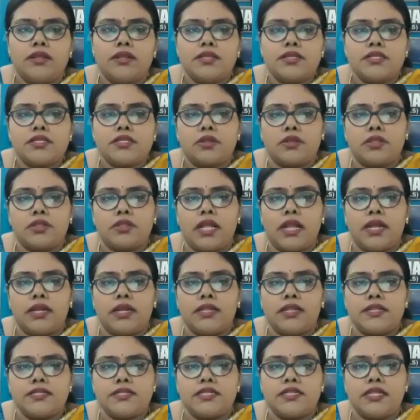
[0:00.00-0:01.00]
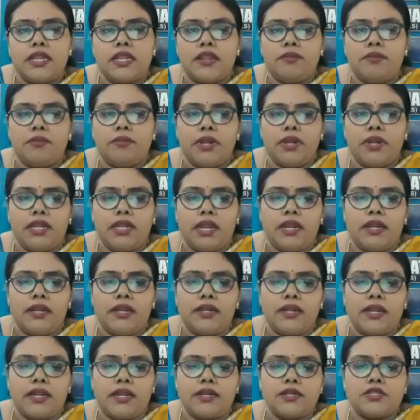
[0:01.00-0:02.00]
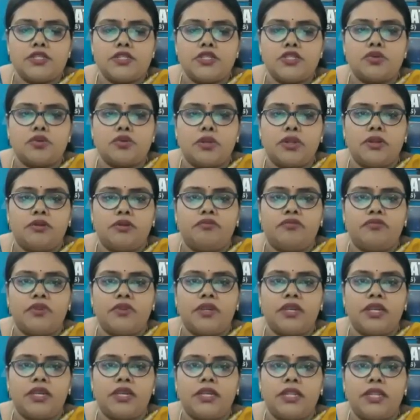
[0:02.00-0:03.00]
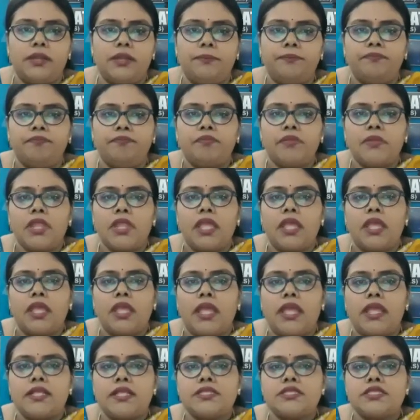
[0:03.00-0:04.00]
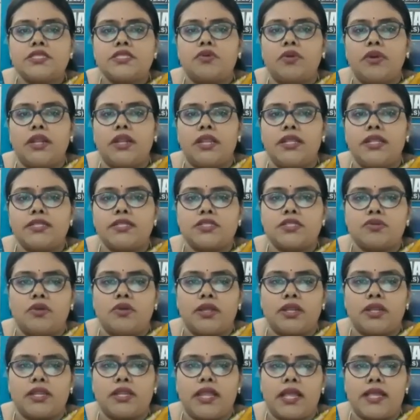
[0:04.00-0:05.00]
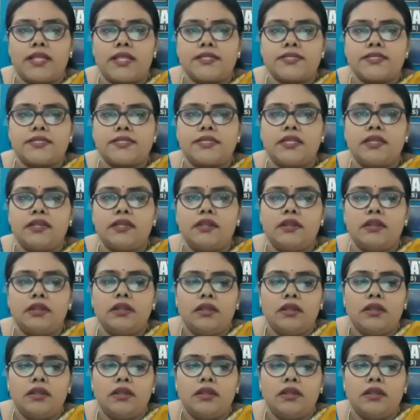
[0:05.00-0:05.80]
So that is limit n tends to infinity. N square cancel.